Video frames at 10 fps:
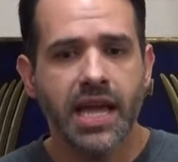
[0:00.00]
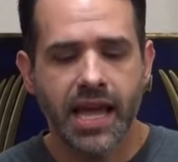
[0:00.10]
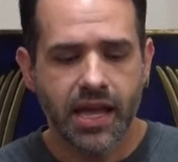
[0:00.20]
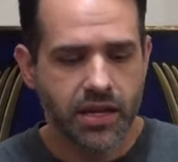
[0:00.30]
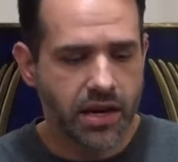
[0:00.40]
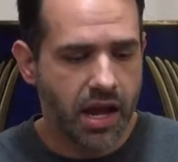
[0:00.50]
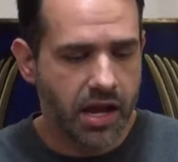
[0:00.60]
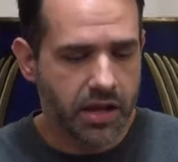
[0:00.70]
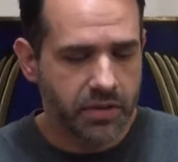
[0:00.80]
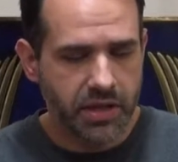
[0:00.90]
and
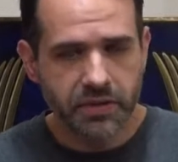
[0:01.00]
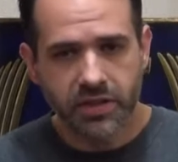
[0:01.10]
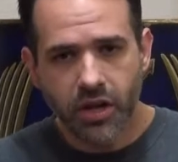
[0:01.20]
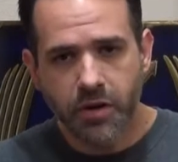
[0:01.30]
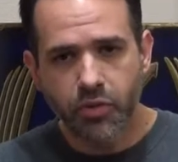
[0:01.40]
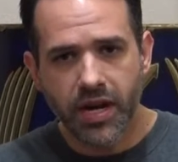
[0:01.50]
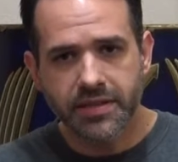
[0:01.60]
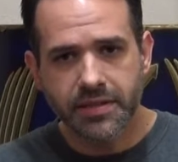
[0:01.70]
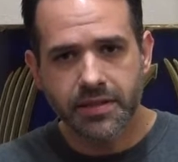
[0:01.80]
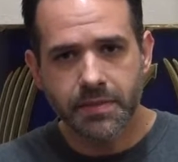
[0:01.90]
it was a long
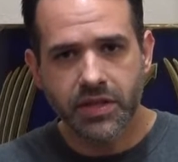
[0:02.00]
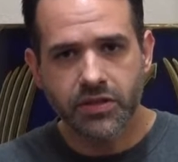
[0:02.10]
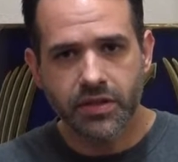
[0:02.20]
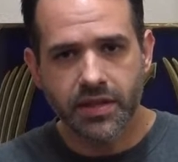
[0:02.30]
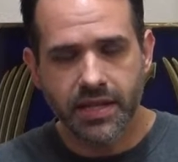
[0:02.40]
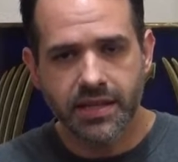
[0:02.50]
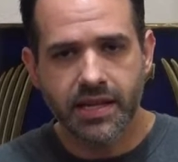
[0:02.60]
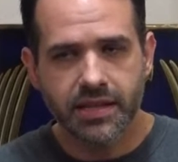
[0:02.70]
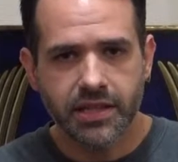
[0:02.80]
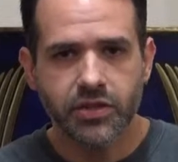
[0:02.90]
process to make sure that they
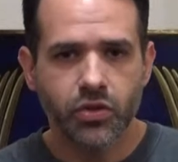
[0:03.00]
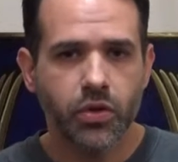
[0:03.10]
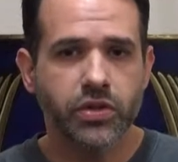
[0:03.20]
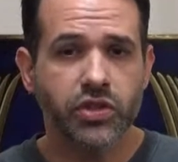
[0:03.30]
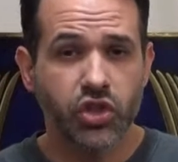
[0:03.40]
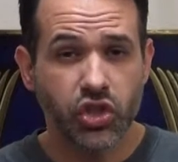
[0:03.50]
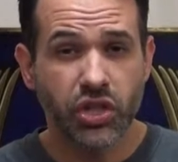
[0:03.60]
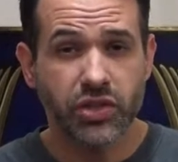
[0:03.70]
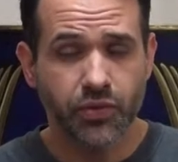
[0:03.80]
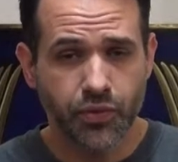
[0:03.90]
got these swords
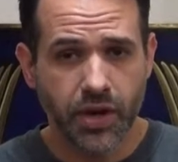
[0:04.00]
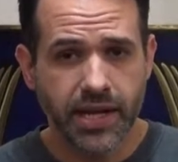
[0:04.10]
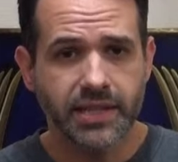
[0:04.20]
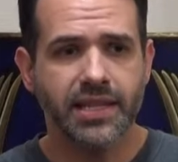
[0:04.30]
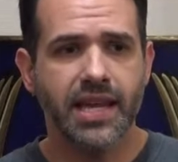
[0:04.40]
just right.